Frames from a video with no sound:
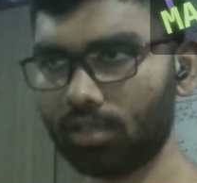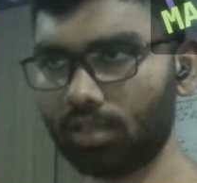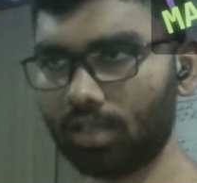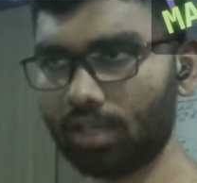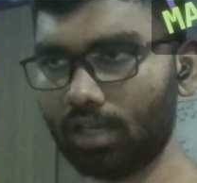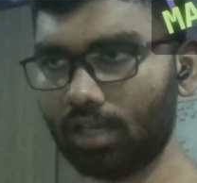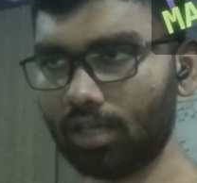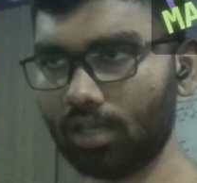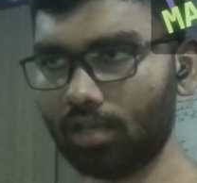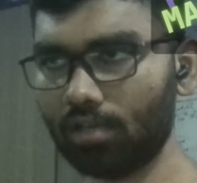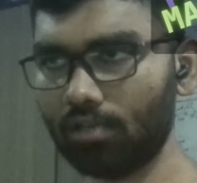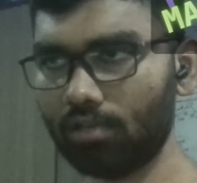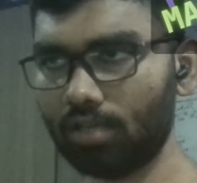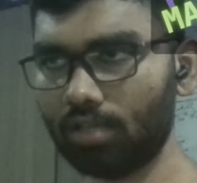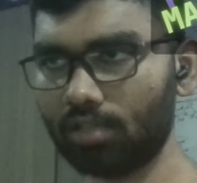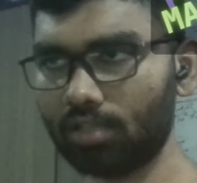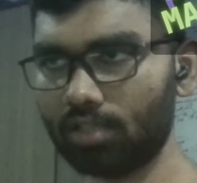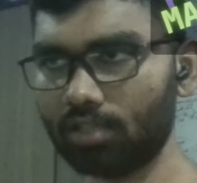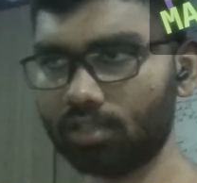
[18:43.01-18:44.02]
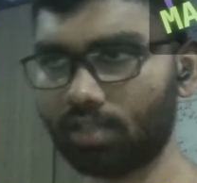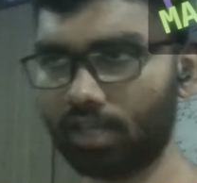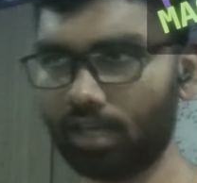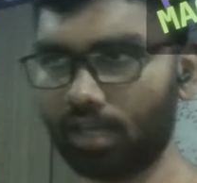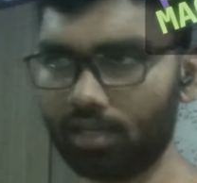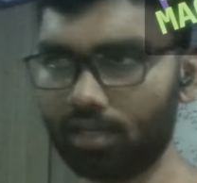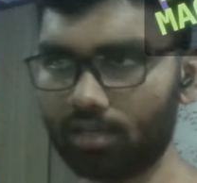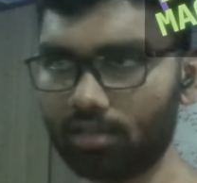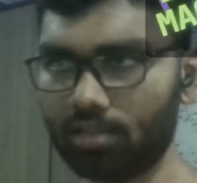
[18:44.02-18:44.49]
Yeah, let's
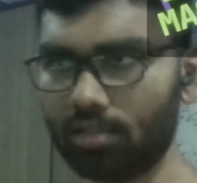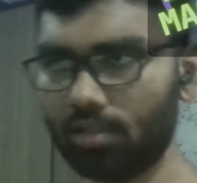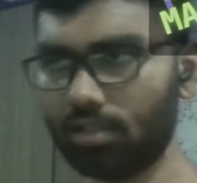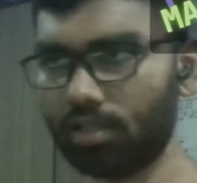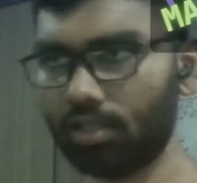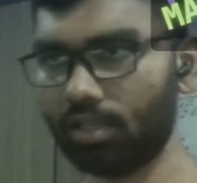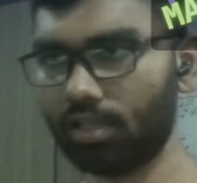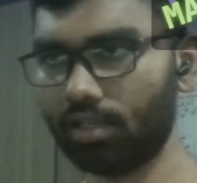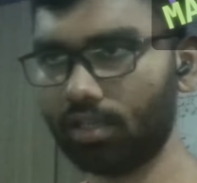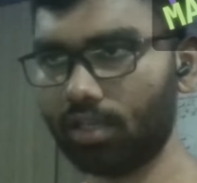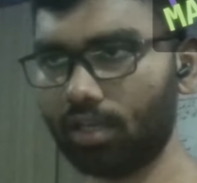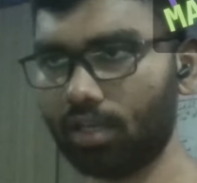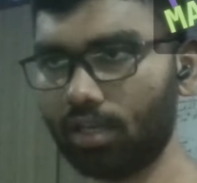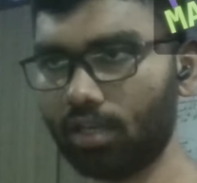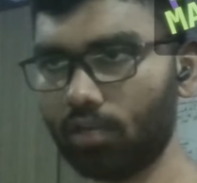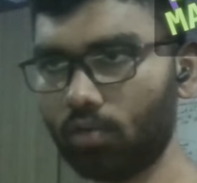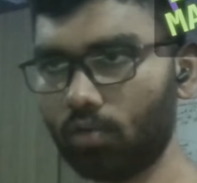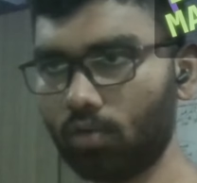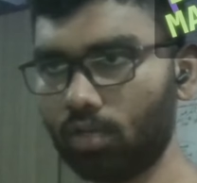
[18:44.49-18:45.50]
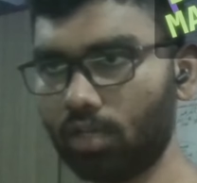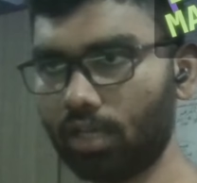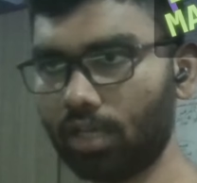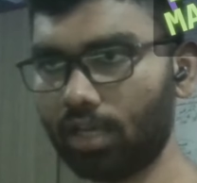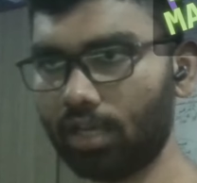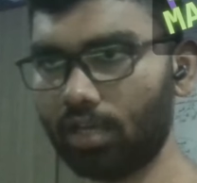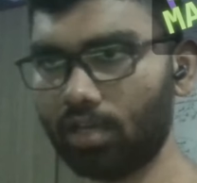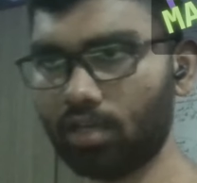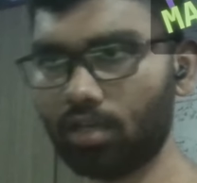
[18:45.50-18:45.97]
create a node
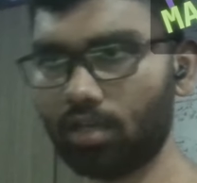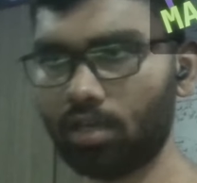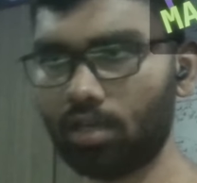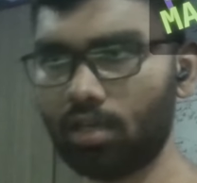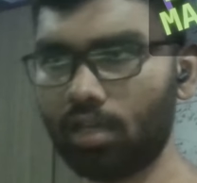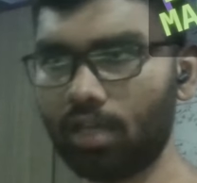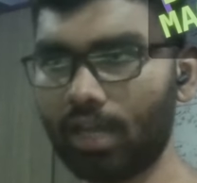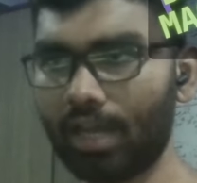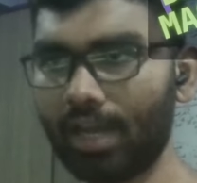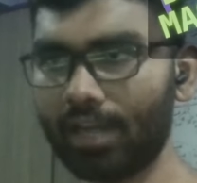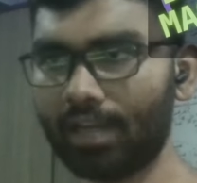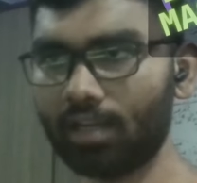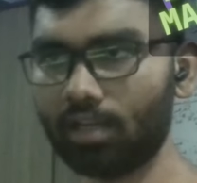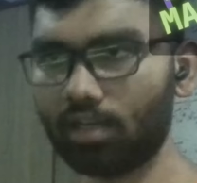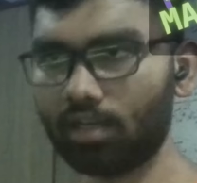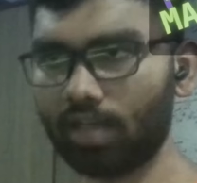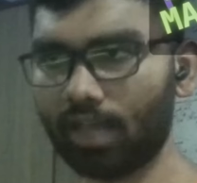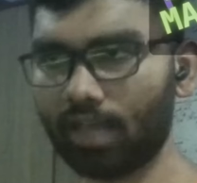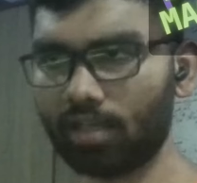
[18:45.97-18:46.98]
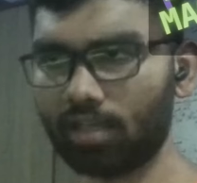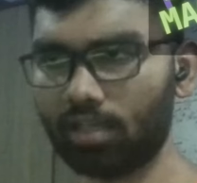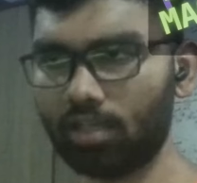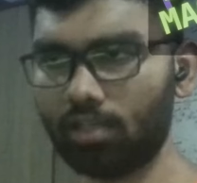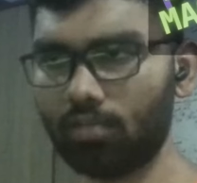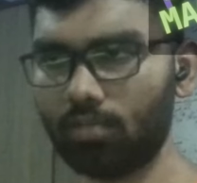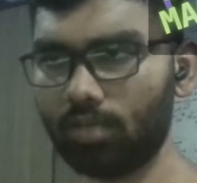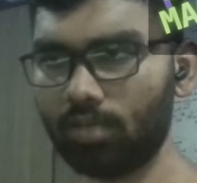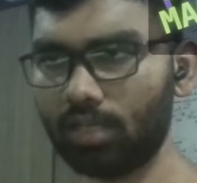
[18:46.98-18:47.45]
and add attack
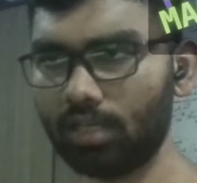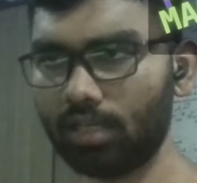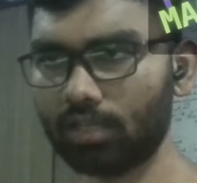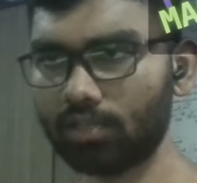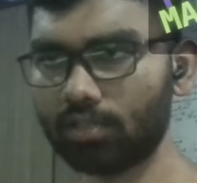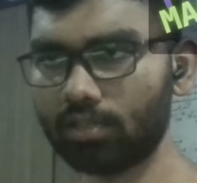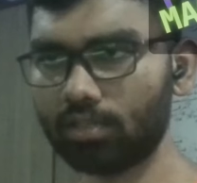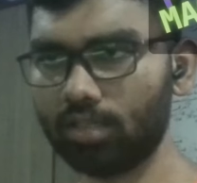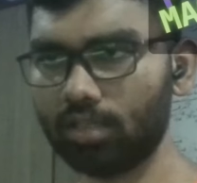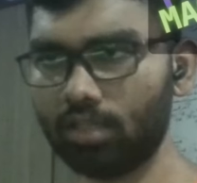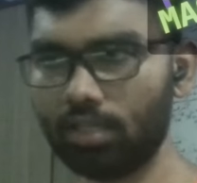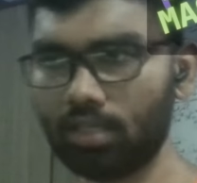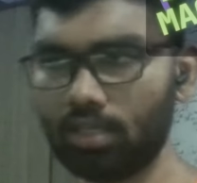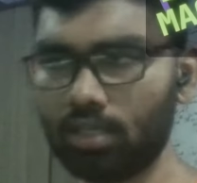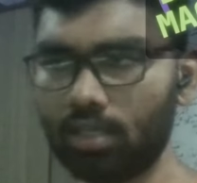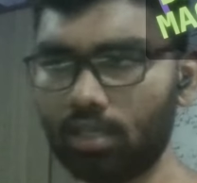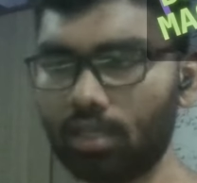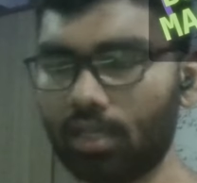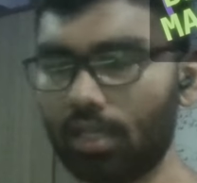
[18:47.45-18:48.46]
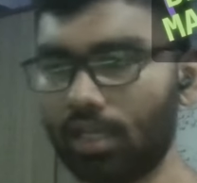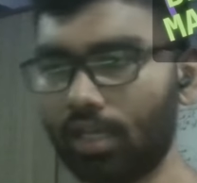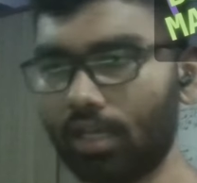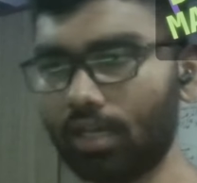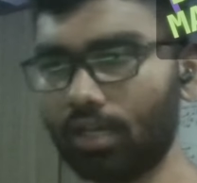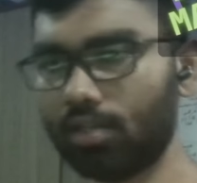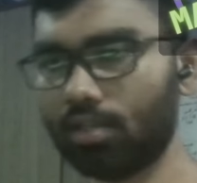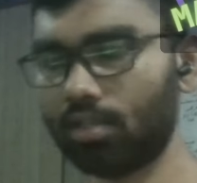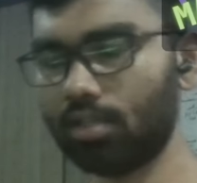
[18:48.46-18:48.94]
emacs,
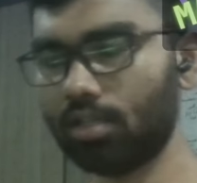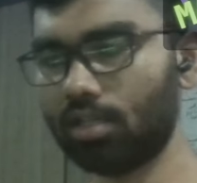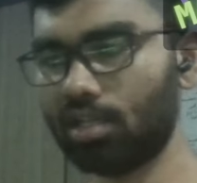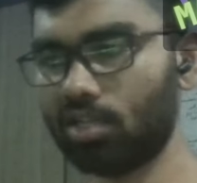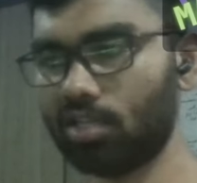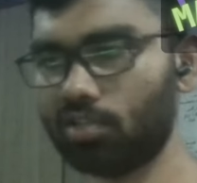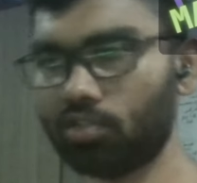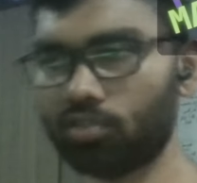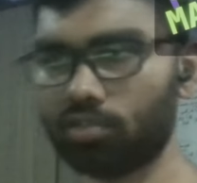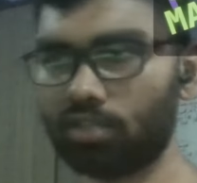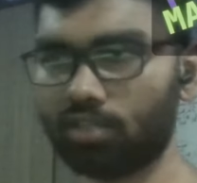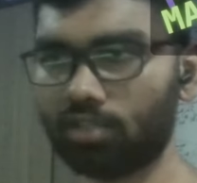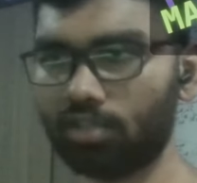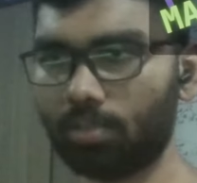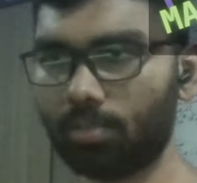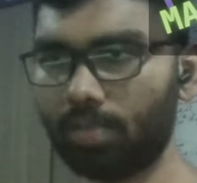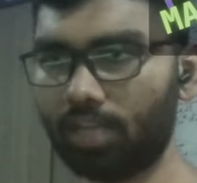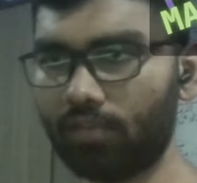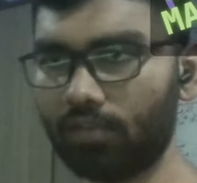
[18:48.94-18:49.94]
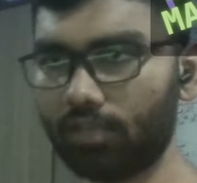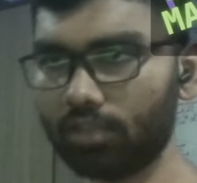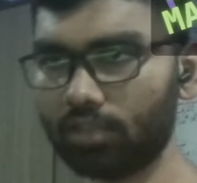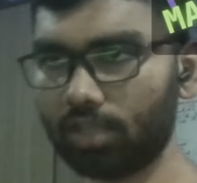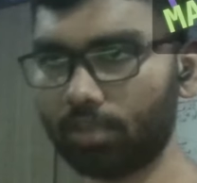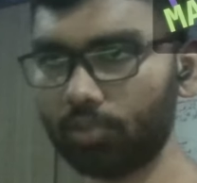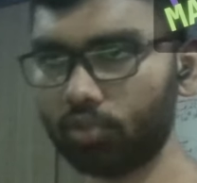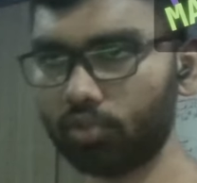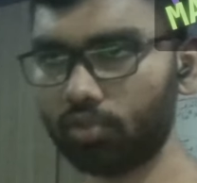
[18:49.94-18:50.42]
and let's just let a brief
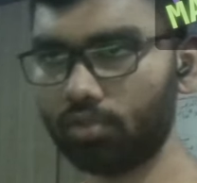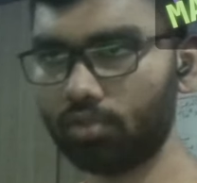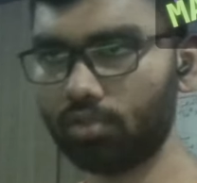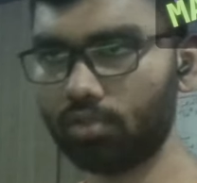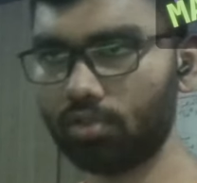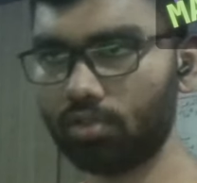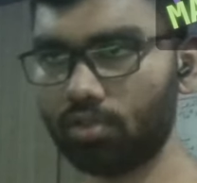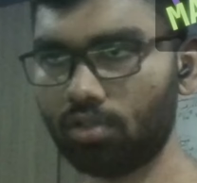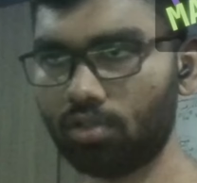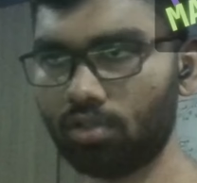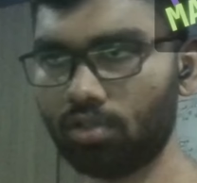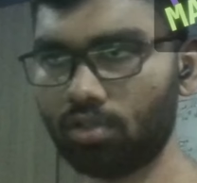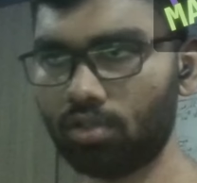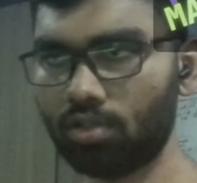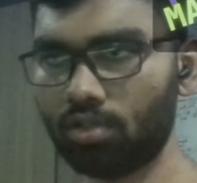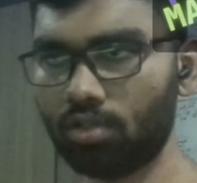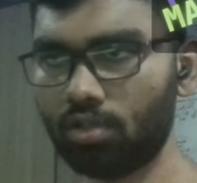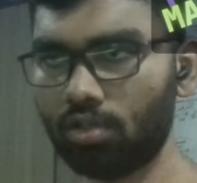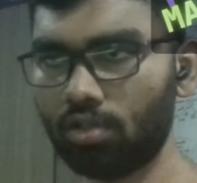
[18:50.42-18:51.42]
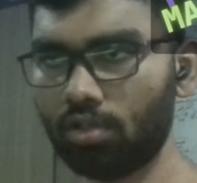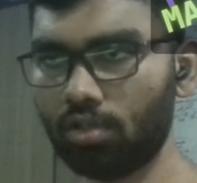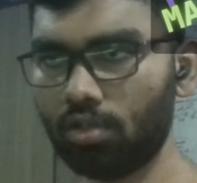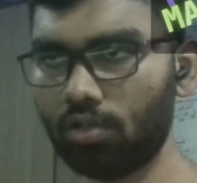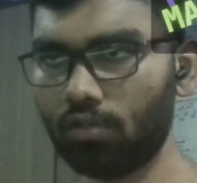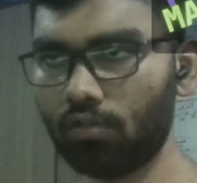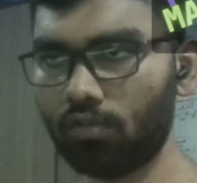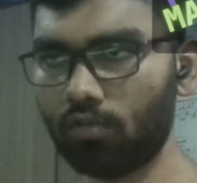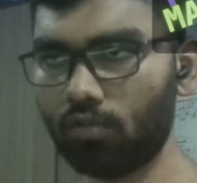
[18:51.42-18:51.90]
description
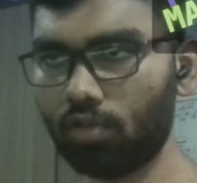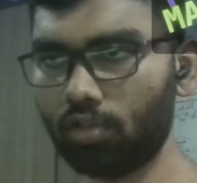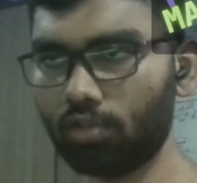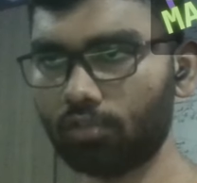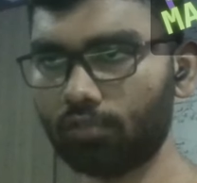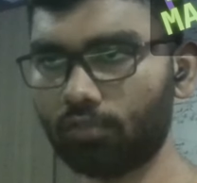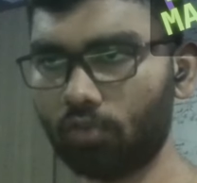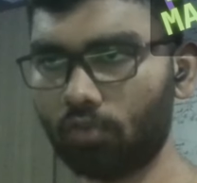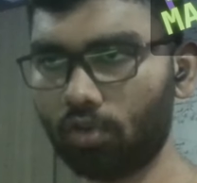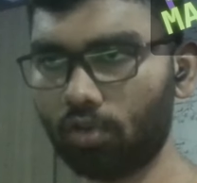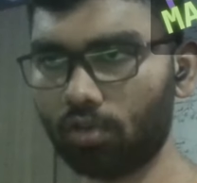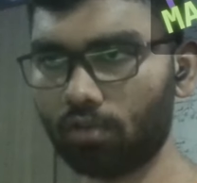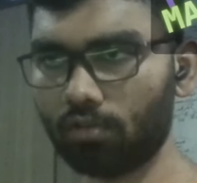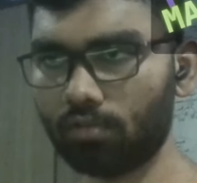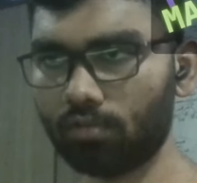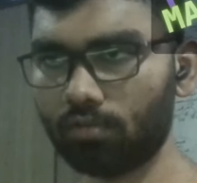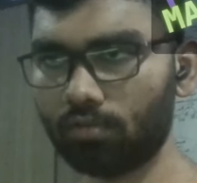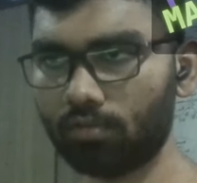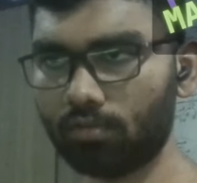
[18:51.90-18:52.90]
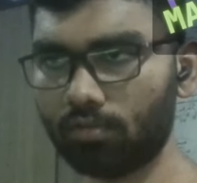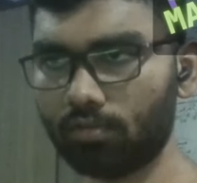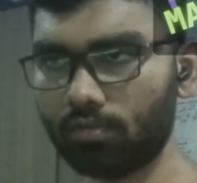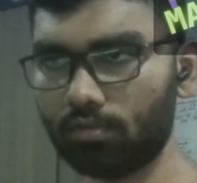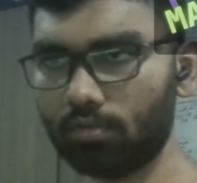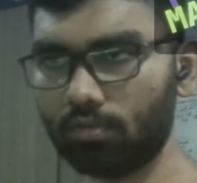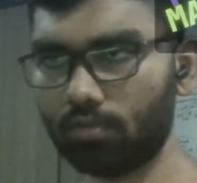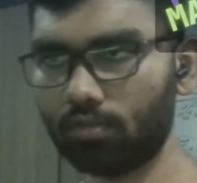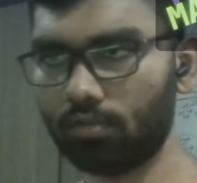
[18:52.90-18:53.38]
was for
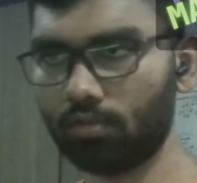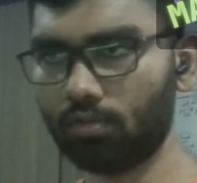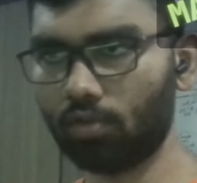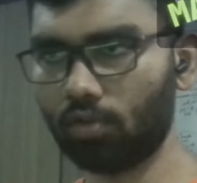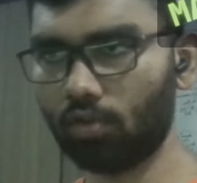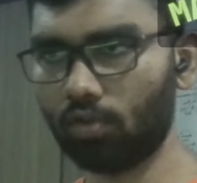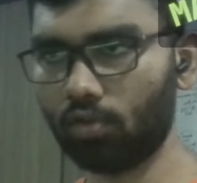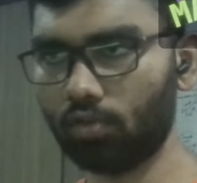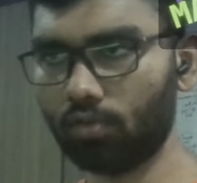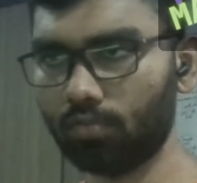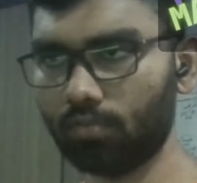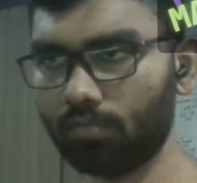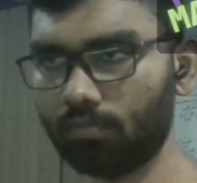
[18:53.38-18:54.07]
org room.